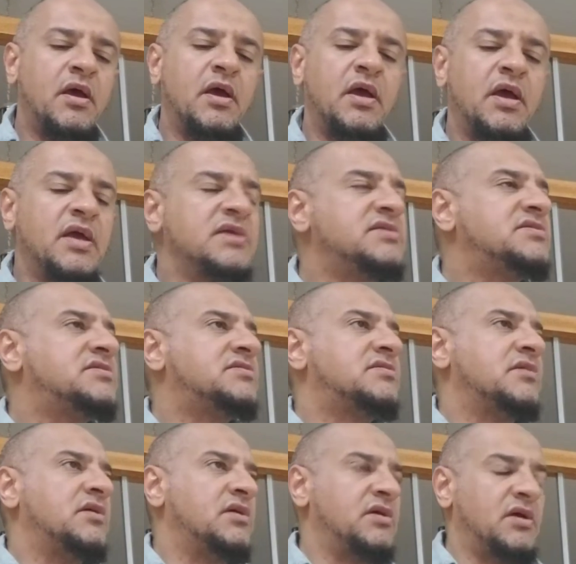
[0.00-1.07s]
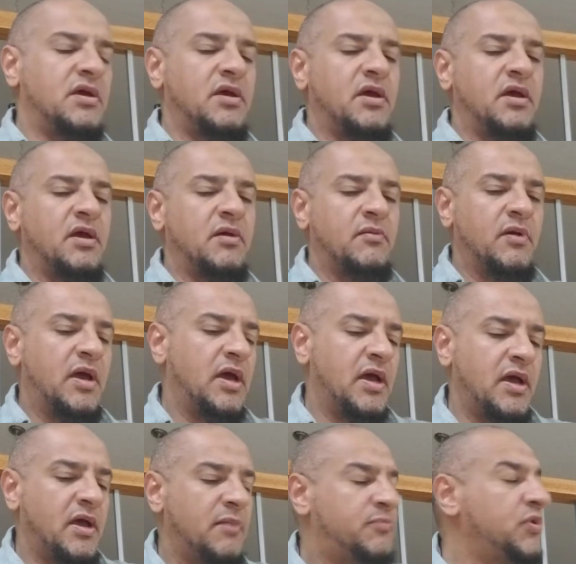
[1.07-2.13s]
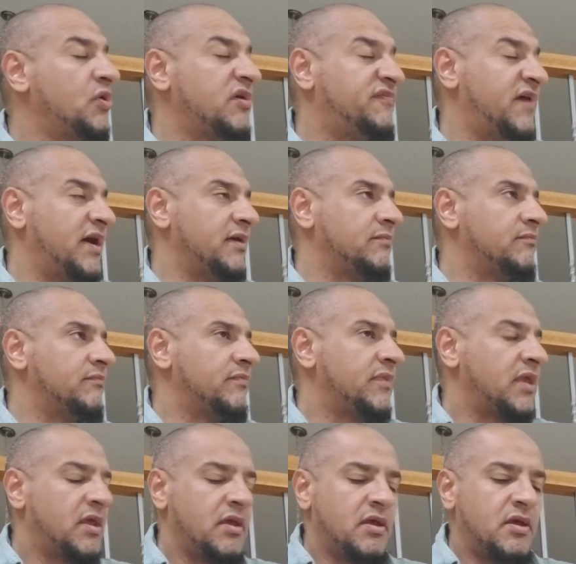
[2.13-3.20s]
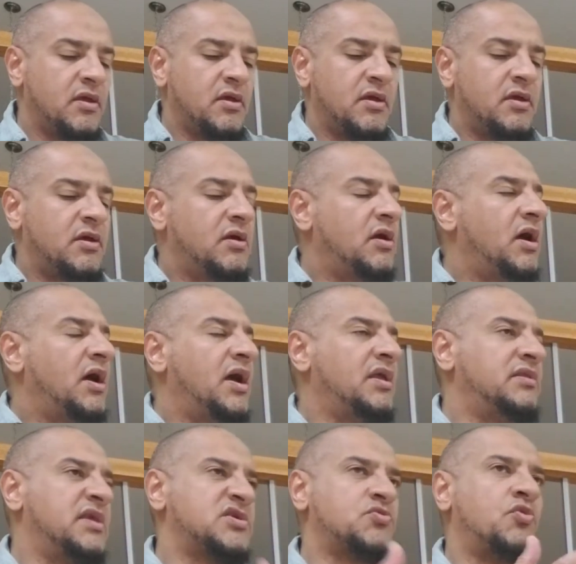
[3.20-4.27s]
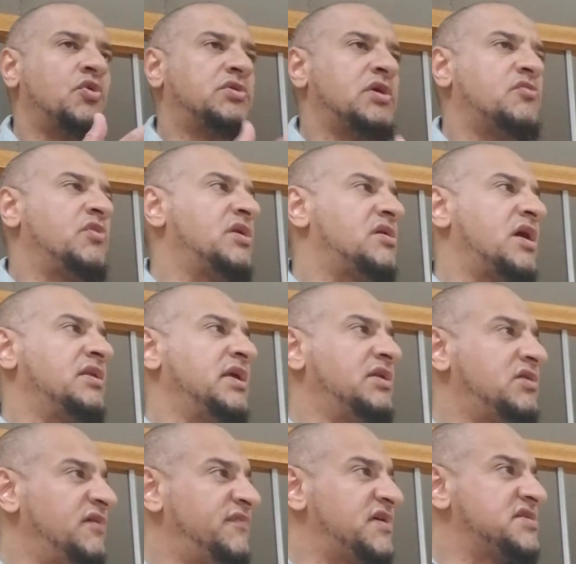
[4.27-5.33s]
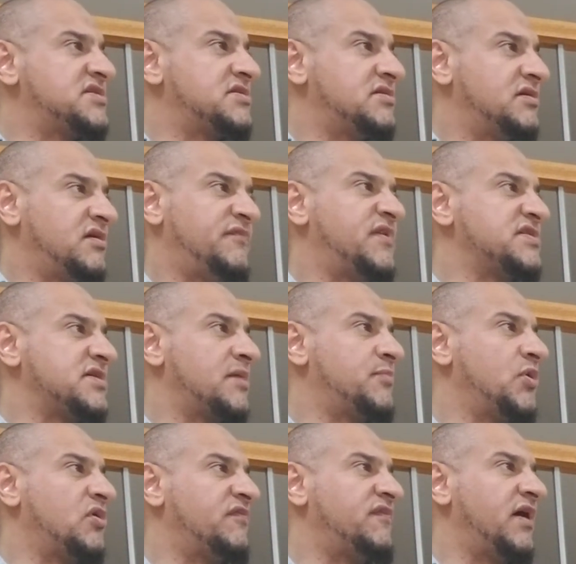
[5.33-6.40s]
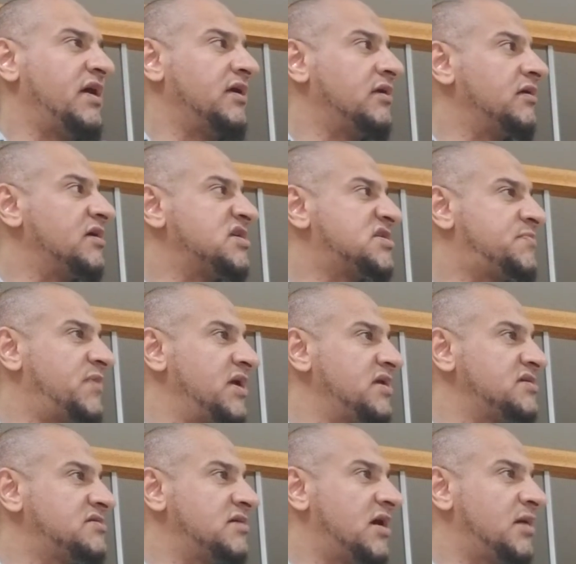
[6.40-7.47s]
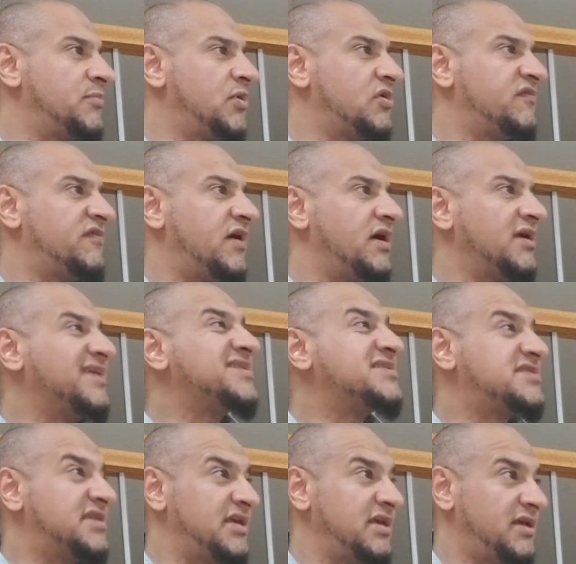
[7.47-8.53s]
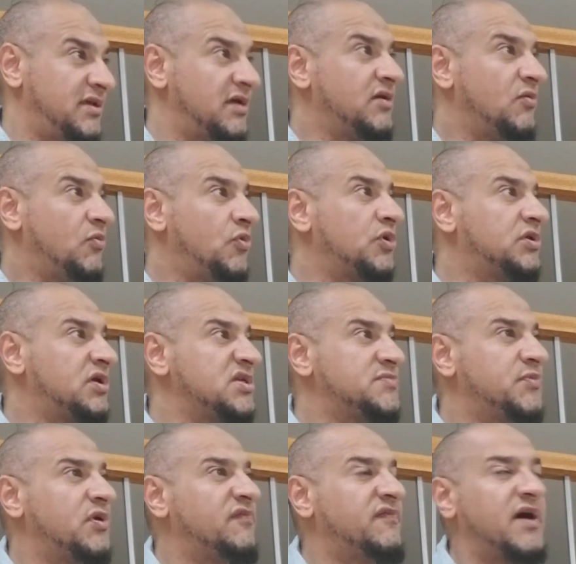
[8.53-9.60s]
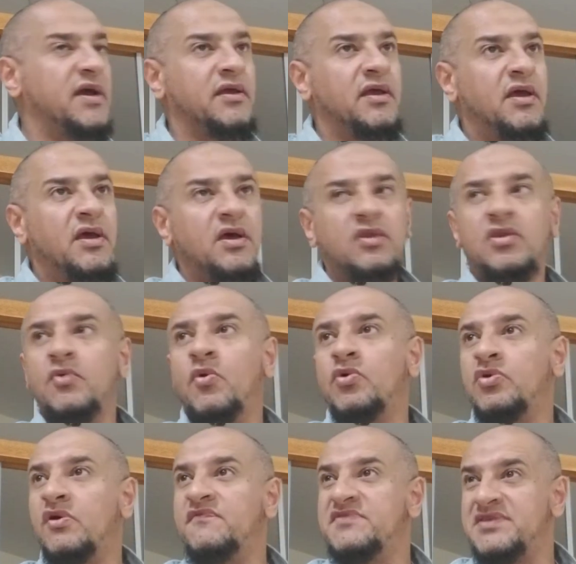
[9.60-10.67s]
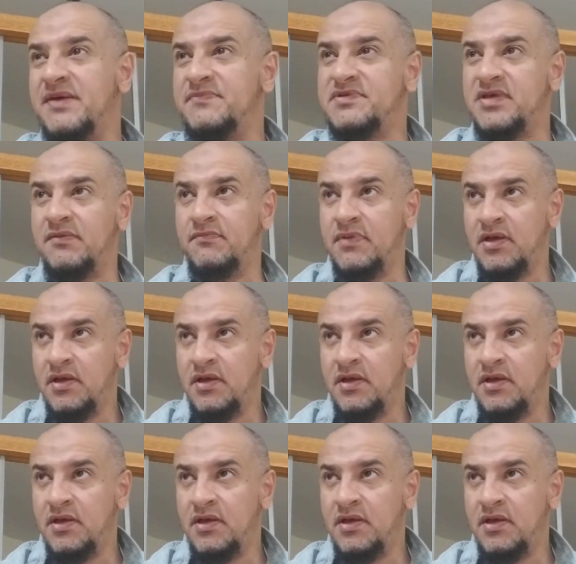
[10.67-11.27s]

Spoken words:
is purifying. And this water will run in rivers. Rivers are purifying. Springs are purifying. Sea water is purifying. The water of Zamzam